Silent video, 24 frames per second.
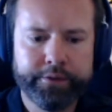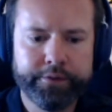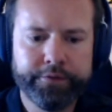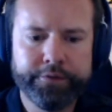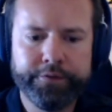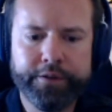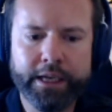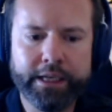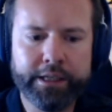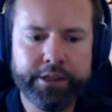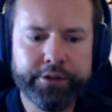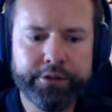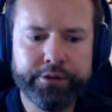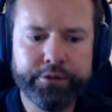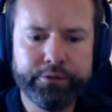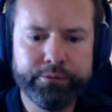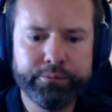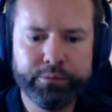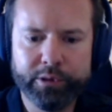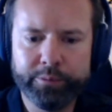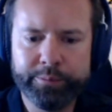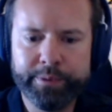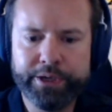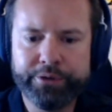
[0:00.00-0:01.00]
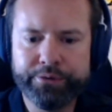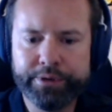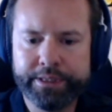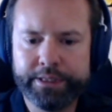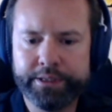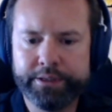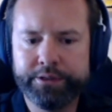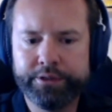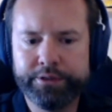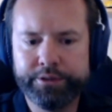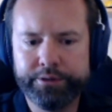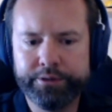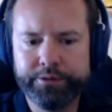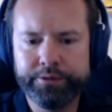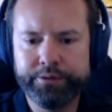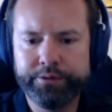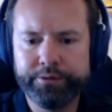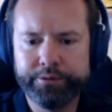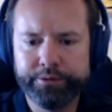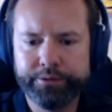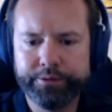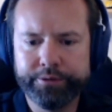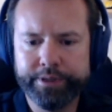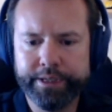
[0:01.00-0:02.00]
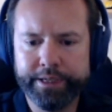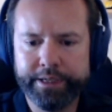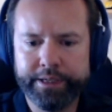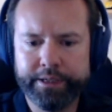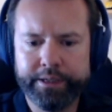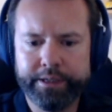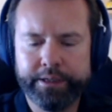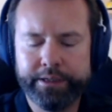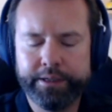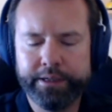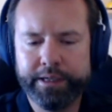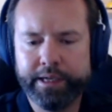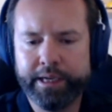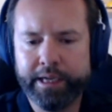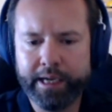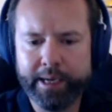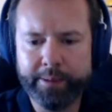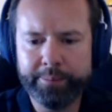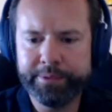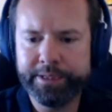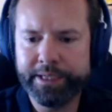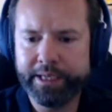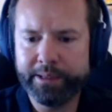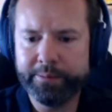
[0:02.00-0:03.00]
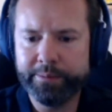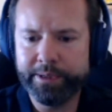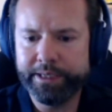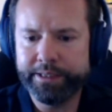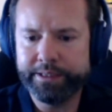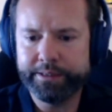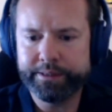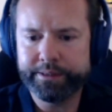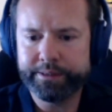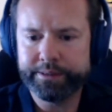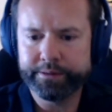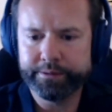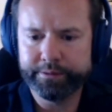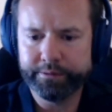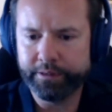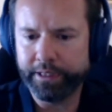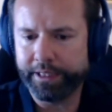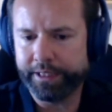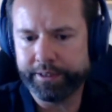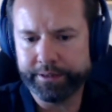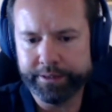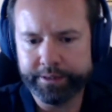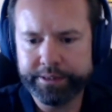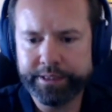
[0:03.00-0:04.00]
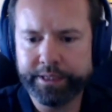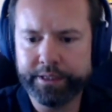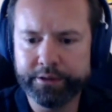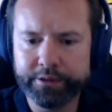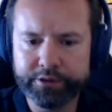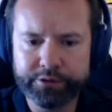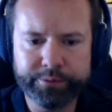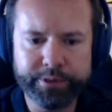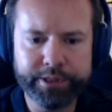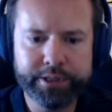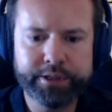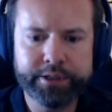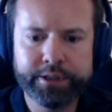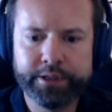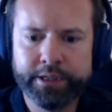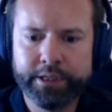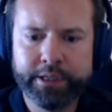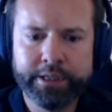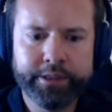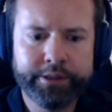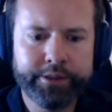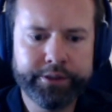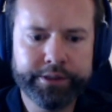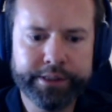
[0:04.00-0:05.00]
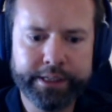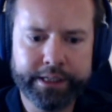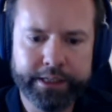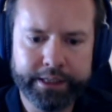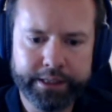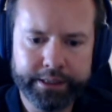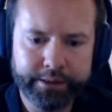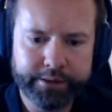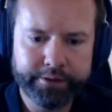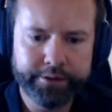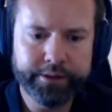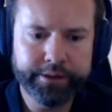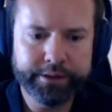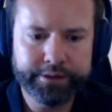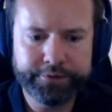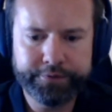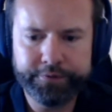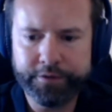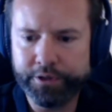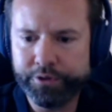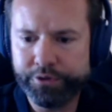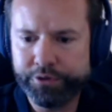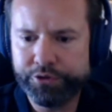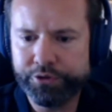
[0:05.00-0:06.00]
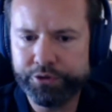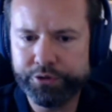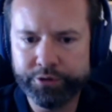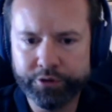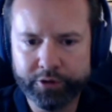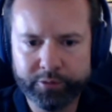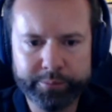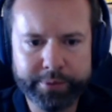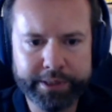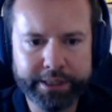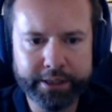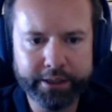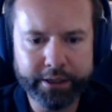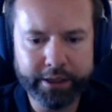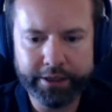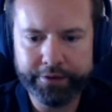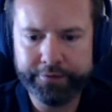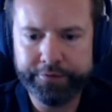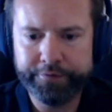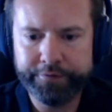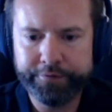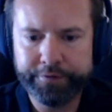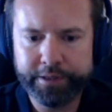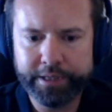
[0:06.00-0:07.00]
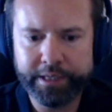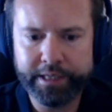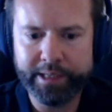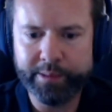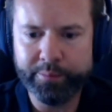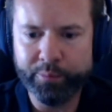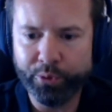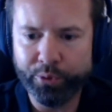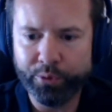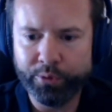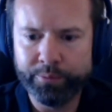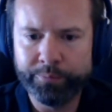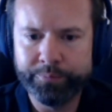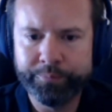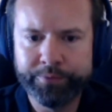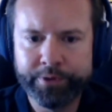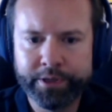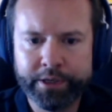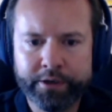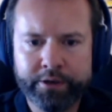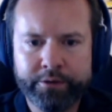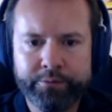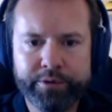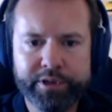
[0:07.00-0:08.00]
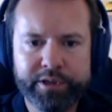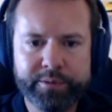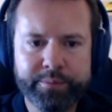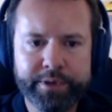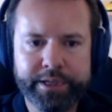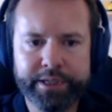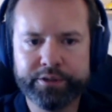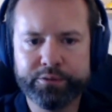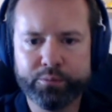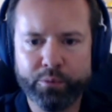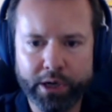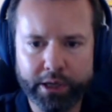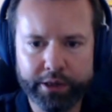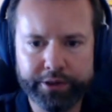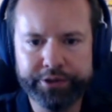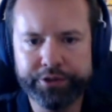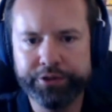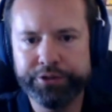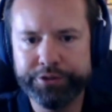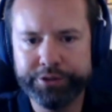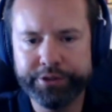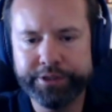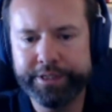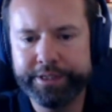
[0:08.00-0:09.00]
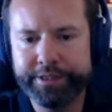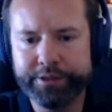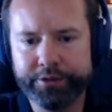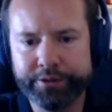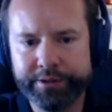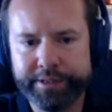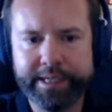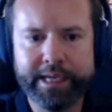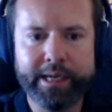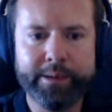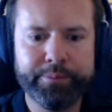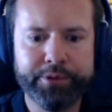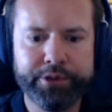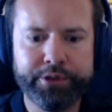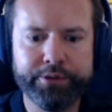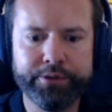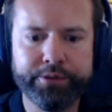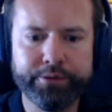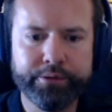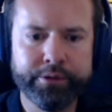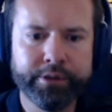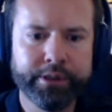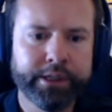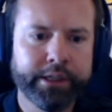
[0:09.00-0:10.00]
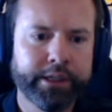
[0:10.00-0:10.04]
value will be written to the app database, like this kill switch, to say this flow should not be alive anymore, which means while the user is on tab 2,